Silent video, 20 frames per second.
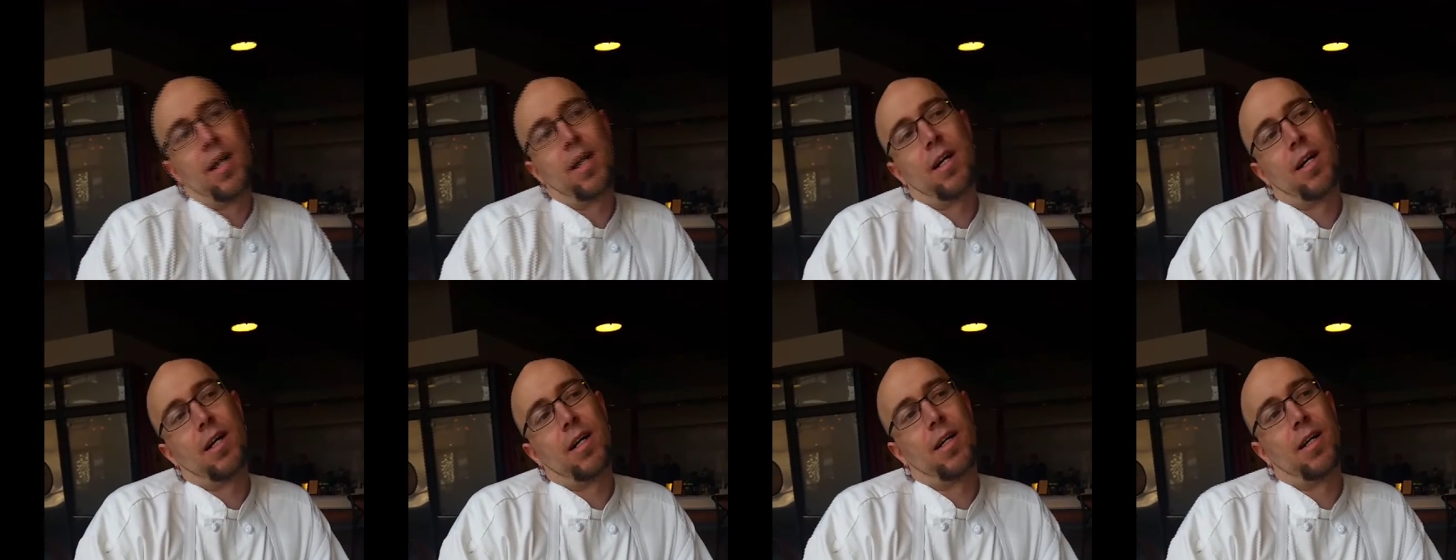
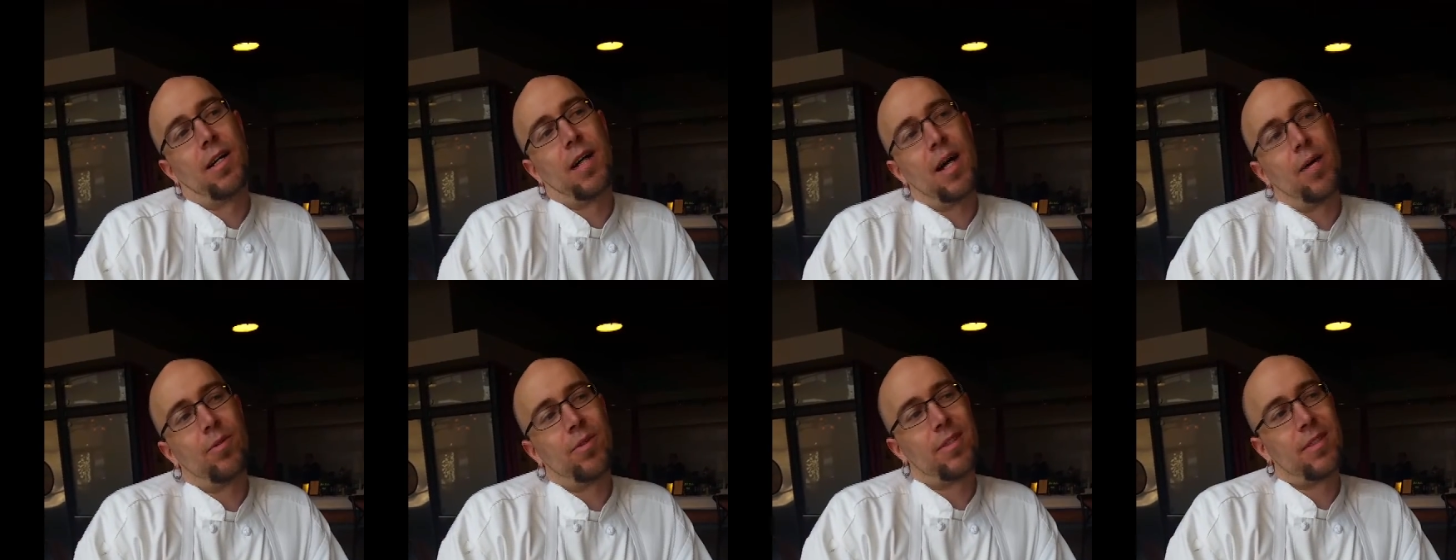Uh,
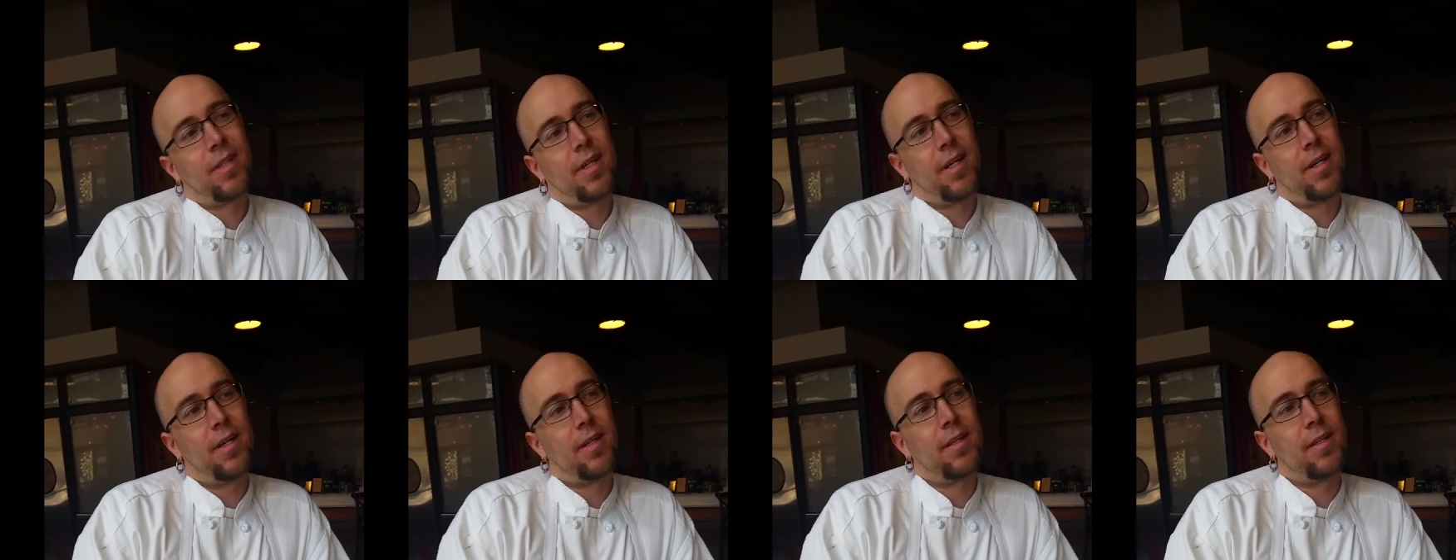I would
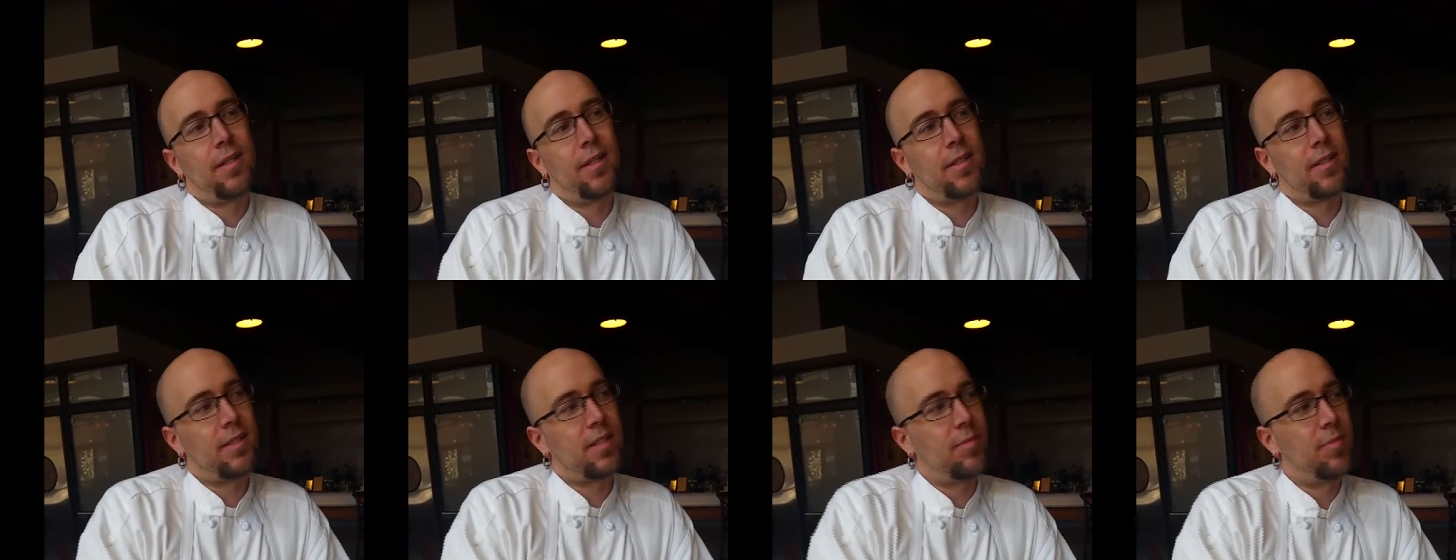say
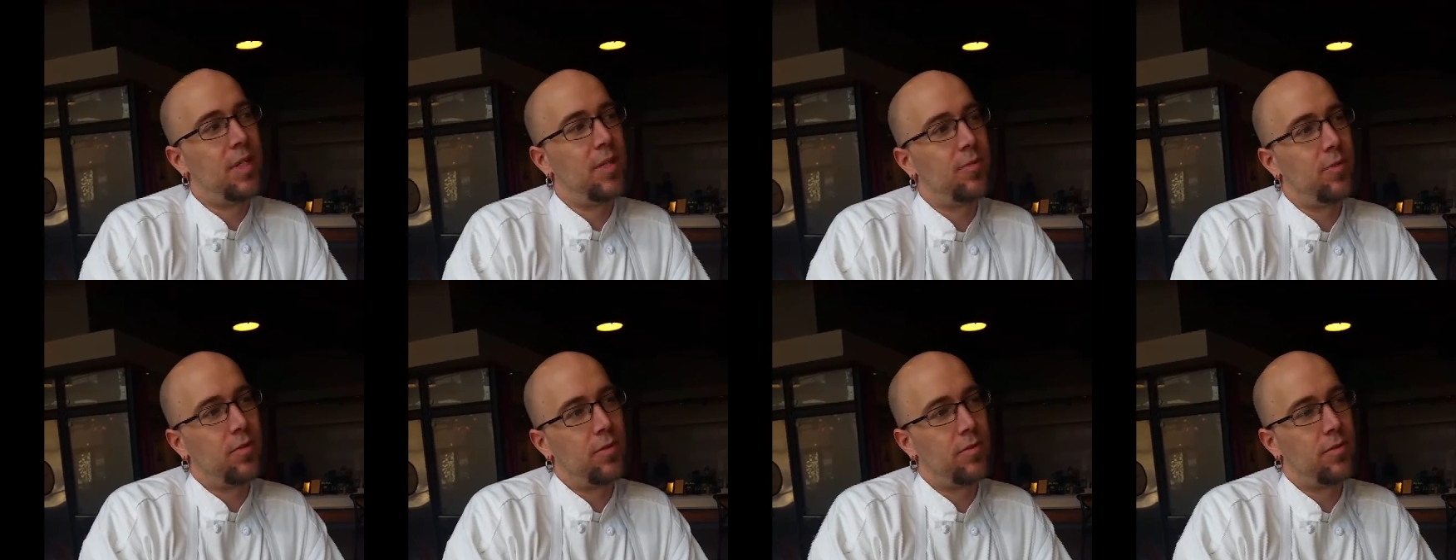things that
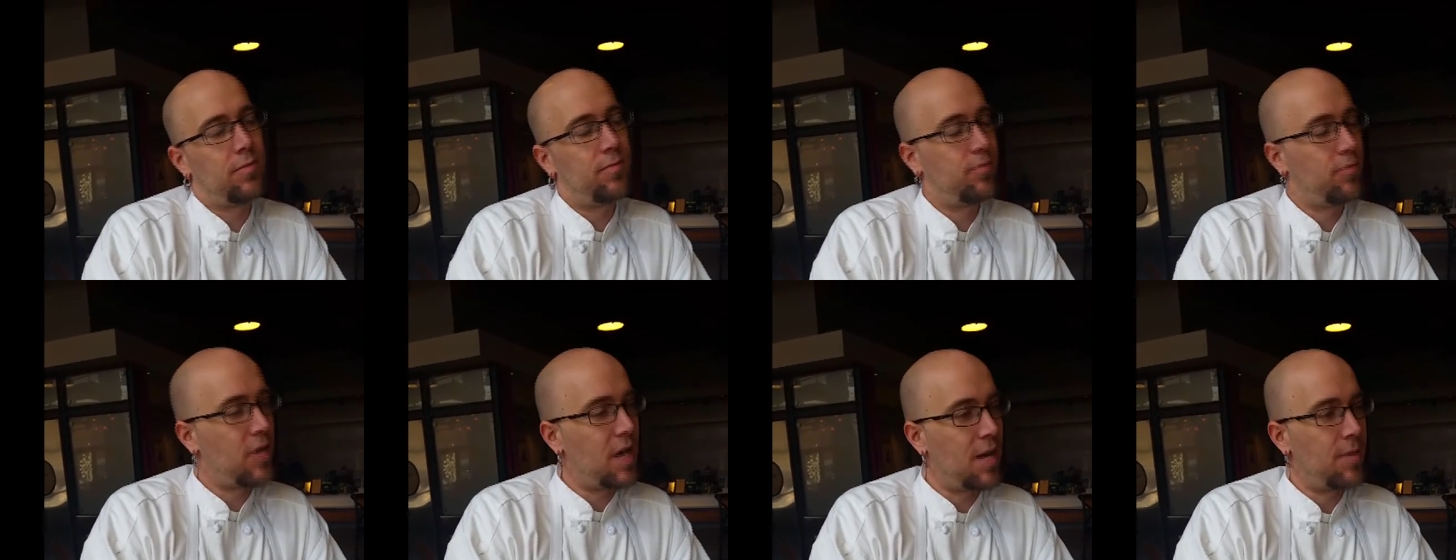people
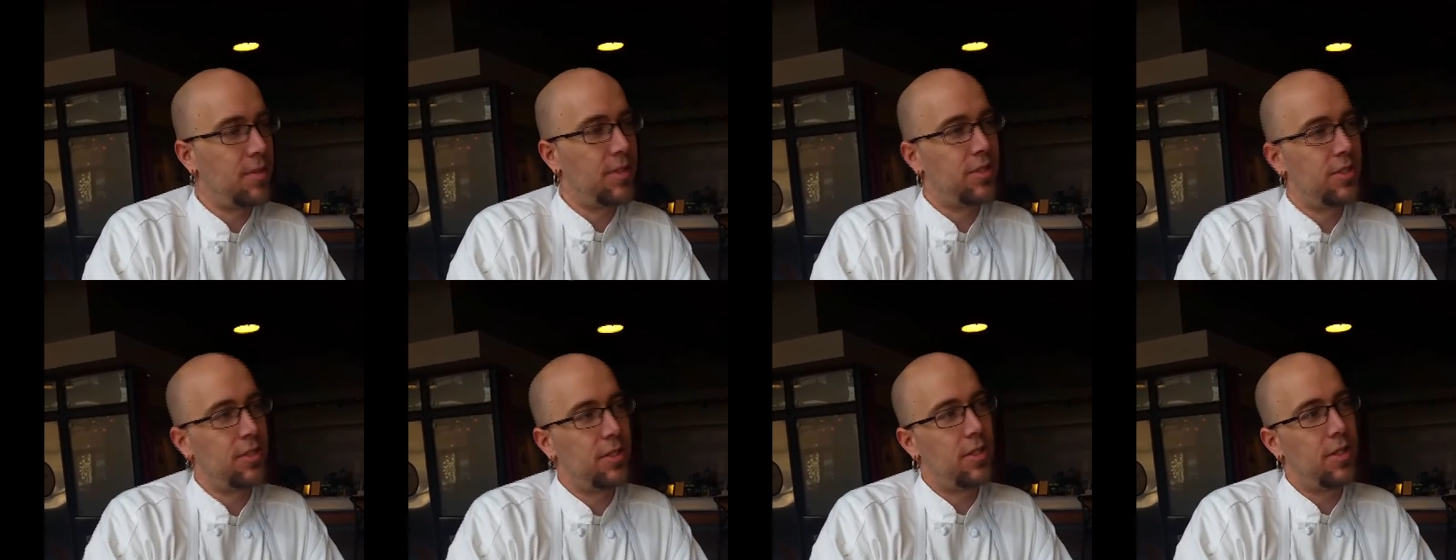
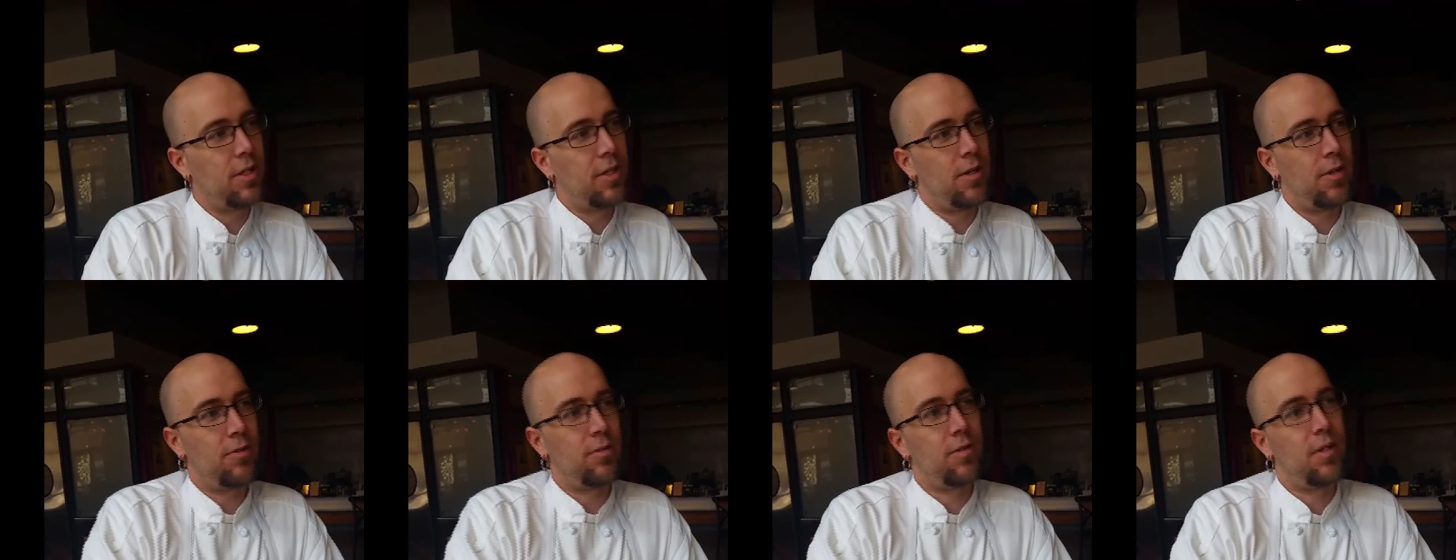probably should
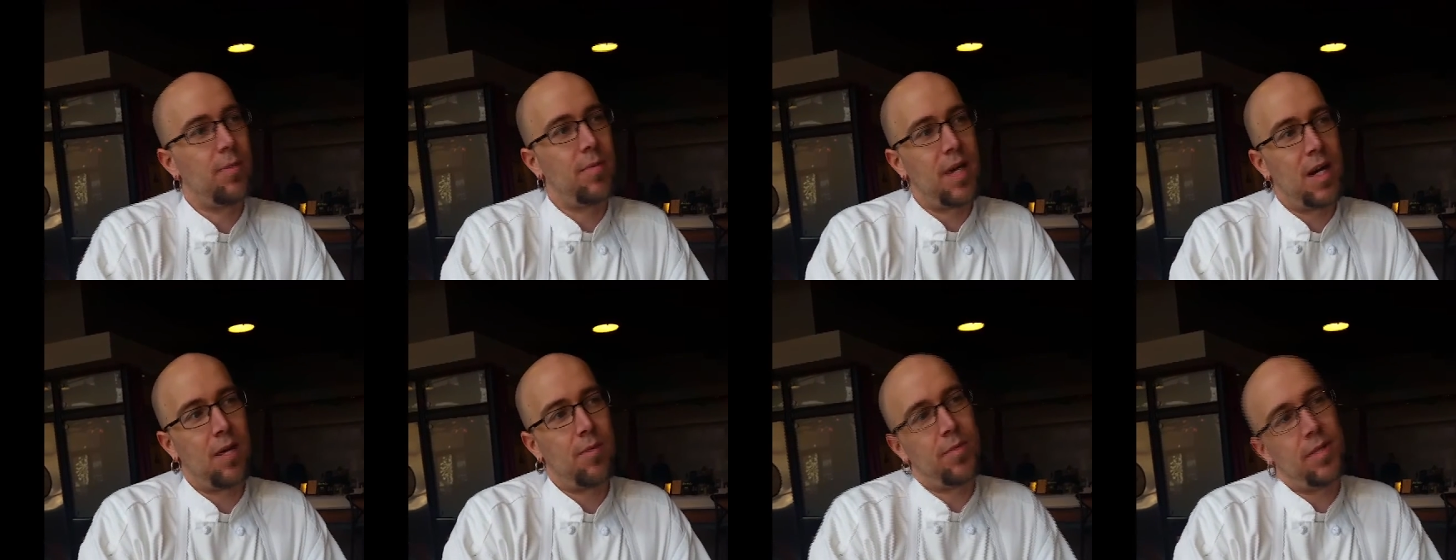know
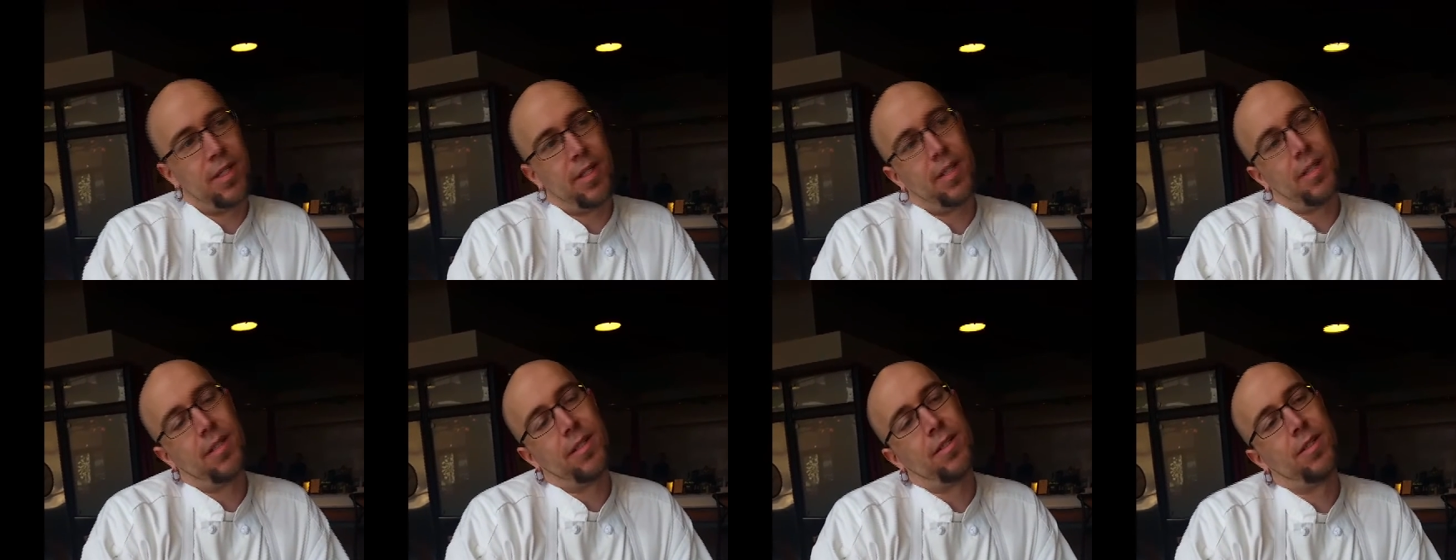about
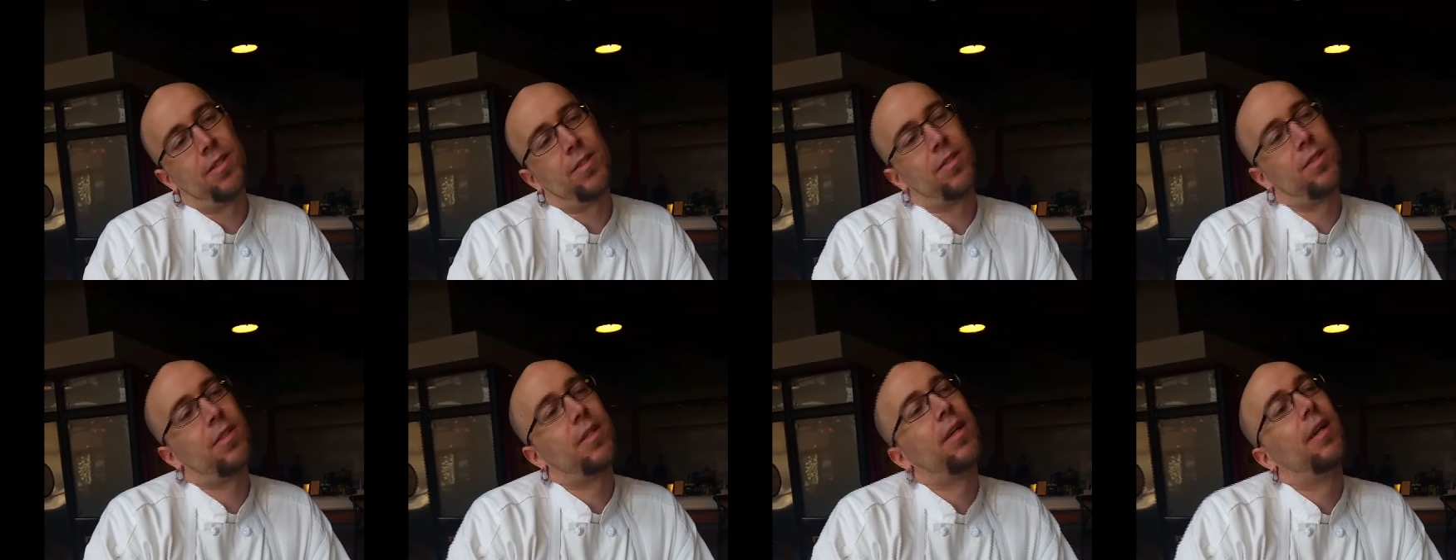me
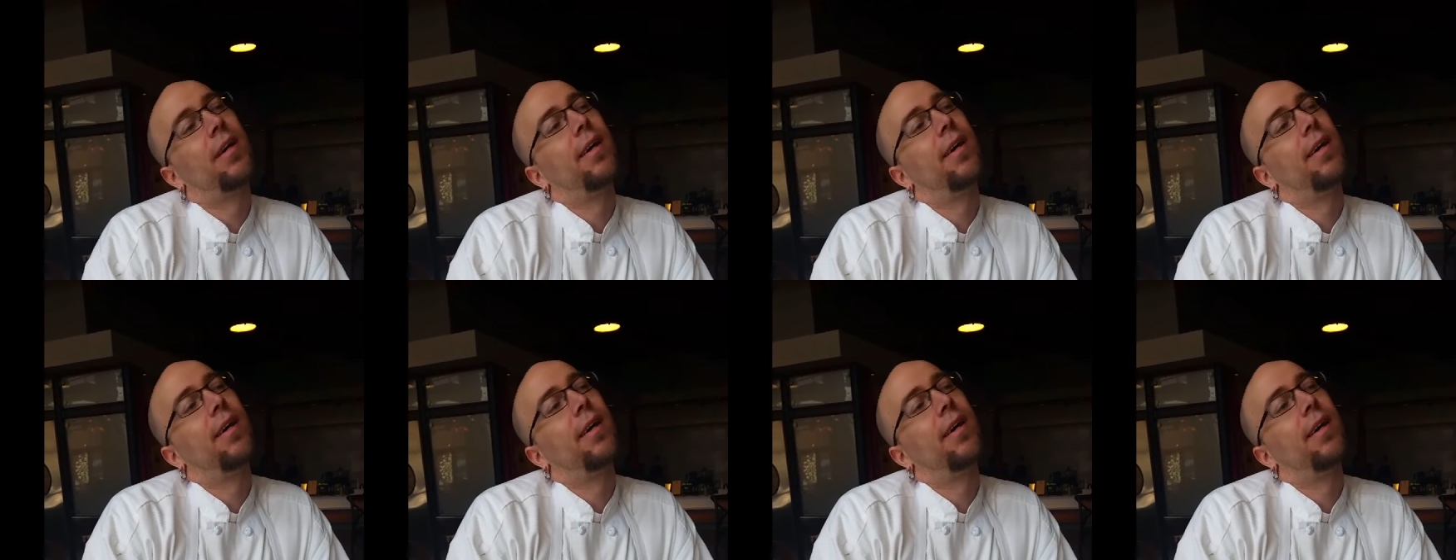is